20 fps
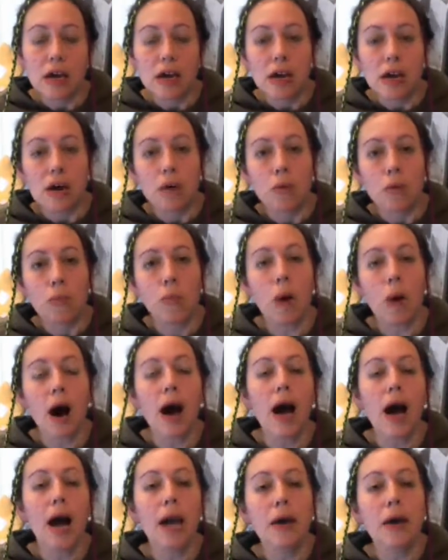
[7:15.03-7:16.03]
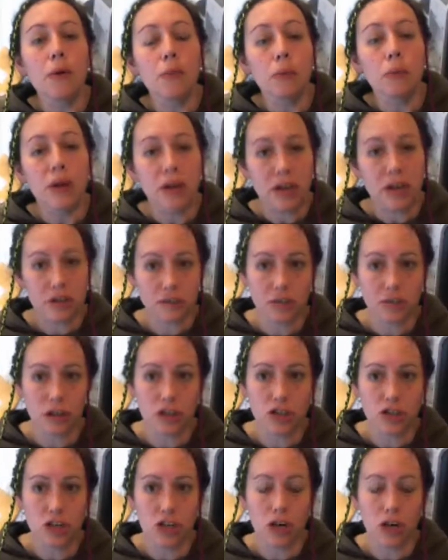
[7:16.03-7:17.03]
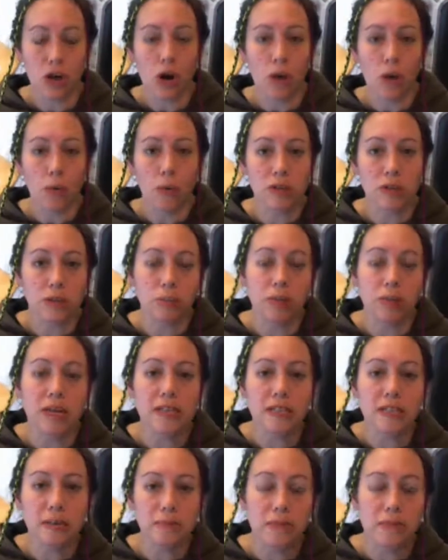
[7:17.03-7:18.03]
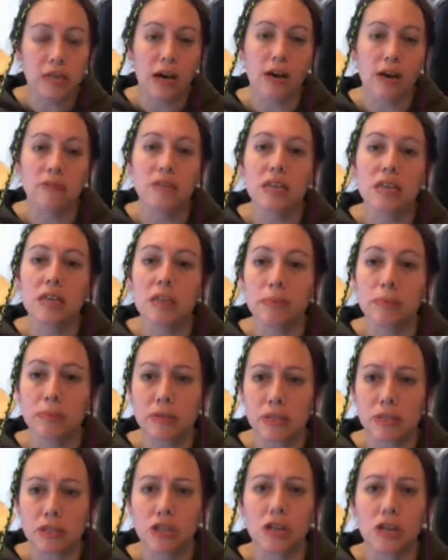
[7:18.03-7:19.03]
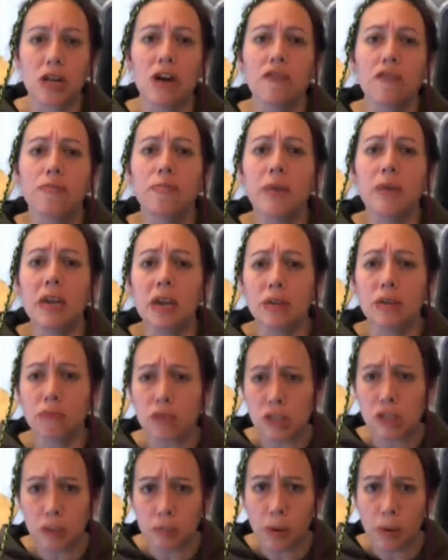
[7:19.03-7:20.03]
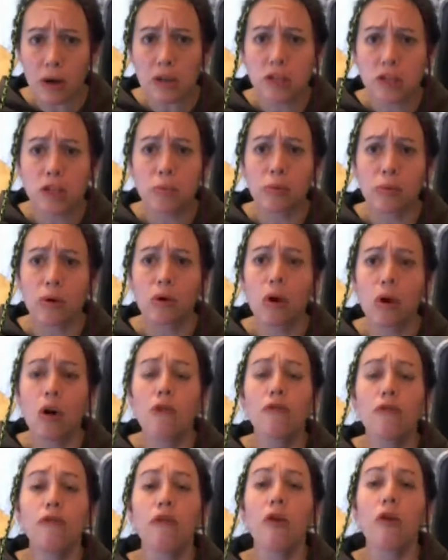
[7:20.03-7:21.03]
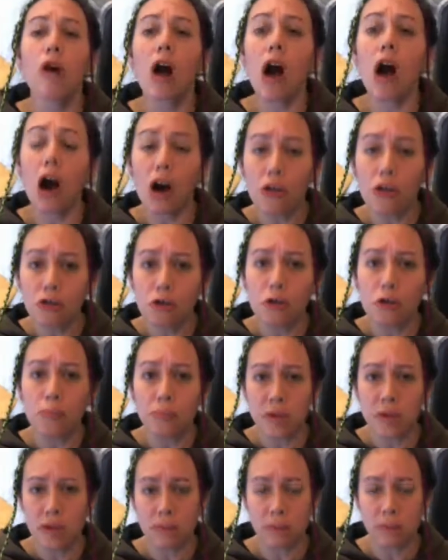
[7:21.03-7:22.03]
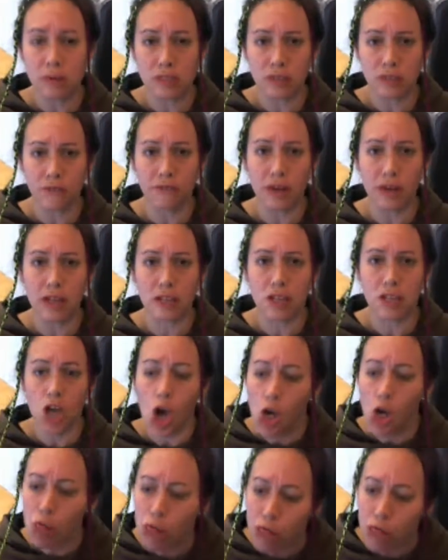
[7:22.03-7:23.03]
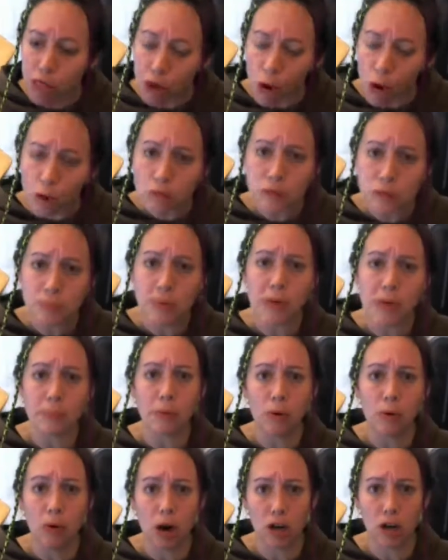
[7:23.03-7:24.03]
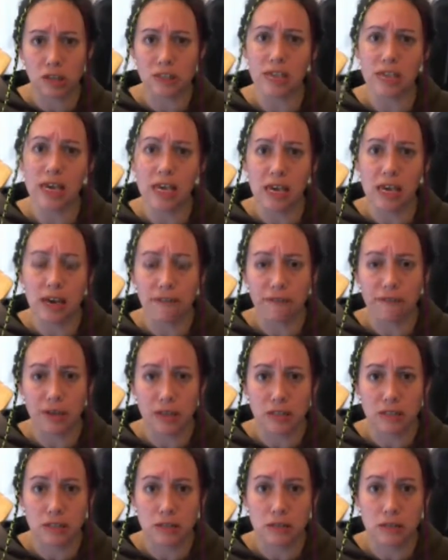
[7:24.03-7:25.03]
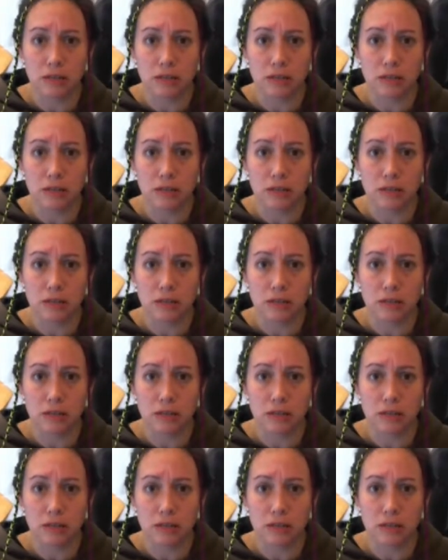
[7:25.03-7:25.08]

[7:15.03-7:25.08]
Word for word: Why would a convention want to place themselves in the position of being responsible for other people's offense? Those people are taking offense.